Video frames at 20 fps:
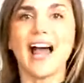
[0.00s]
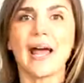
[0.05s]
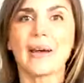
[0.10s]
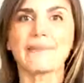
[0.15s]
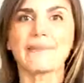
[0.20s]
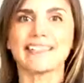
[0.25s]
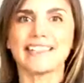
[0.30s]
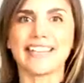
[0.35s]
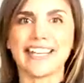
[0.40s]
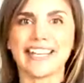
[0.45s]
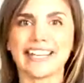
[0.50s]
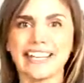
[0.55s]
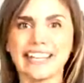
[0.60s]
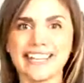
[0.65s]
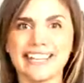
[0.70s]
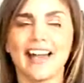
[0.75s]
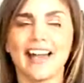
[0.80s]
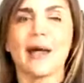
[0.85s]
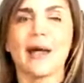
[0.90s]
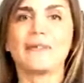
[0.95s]
I'm
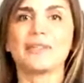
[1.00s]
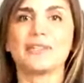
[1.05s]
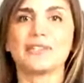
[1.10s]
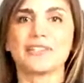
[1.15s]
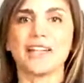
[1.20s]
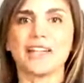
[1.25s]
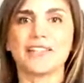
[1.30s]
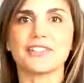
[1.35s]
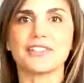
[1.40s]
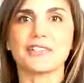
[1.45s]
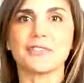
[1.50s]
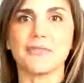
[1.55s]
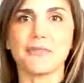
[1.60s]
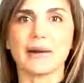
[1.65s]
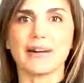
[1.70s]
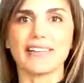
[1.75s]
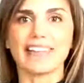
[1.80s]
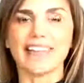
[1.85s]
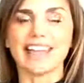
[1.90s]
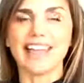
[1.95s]
Elena. I'm the Director of
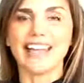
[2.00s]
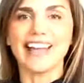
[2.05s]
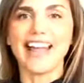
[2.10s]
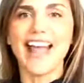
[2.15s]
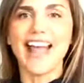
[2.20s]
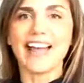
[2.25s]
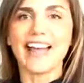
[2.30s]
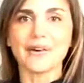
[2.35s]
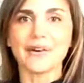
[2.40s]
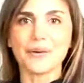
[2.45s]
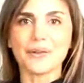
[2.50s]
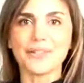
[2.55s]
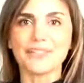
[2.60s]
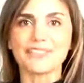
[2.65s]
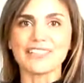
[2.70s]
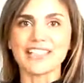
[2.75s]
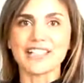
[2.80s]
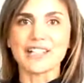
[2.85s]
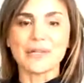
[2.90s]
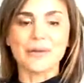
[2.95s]
Marketing at
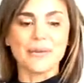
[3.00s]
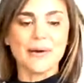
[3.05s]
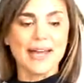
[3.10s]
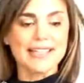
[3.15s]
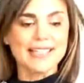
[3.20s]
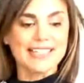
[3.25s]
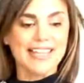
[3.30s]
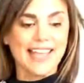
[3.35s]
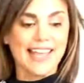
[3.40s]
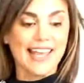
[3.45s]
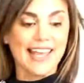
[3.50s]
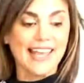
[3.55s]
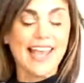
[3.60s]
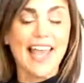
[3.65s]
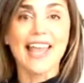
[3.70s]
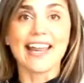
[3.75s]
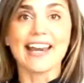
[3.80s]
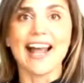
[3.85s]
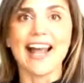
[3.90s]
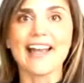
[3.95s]
Colavita USA,
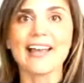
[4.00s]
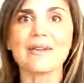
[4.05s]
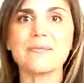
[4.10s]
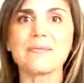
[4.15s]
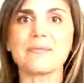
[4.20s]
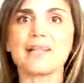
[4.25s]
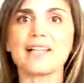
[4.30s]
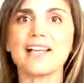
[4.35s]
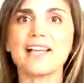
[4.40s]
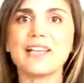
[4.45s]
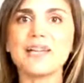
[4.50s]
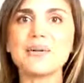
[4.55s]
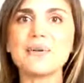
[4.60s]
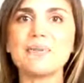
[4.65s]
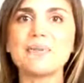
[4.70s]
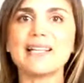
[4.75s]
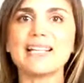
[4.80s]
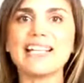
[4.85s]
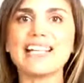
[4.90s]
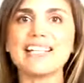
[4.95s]
and I am bringing you
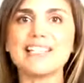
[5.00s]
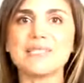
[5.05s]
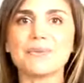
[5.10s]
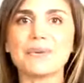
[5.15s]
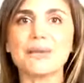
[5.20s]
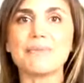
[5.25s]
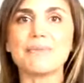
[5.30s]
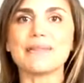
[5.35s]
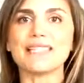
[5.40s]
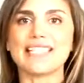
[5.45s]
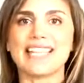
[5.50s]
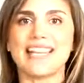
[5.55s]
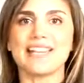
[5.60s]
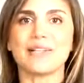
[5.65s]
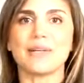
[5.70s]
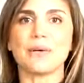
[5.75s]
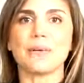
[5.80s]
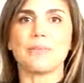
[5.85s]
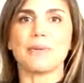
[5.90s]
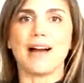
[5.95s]
mini sweet
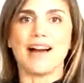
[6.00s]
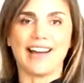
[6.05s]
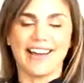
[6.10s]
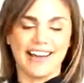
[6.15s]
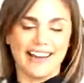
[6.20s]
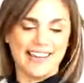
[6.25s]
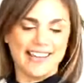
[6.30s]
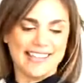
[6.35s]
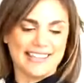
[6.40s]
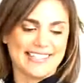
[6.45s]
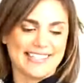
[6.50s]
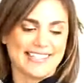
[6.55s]
potato pies.